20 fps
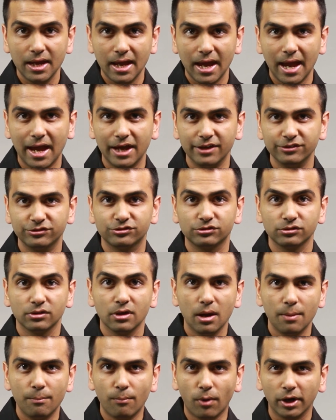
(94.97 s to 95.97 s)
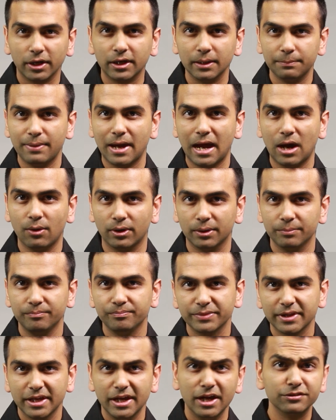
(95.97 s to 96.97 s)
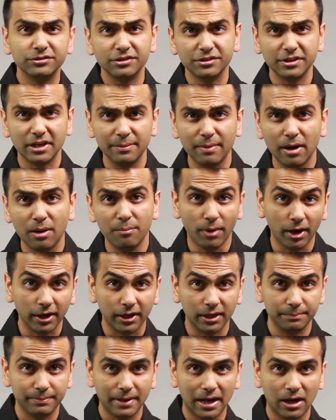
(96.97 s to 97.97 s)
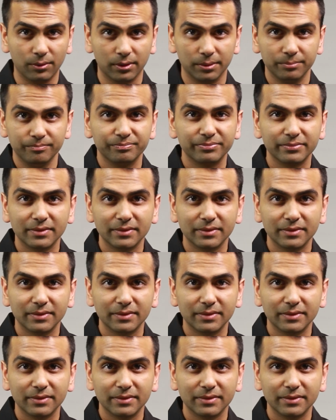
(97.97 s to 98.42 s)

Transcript: has market power. Here's the thing about market power.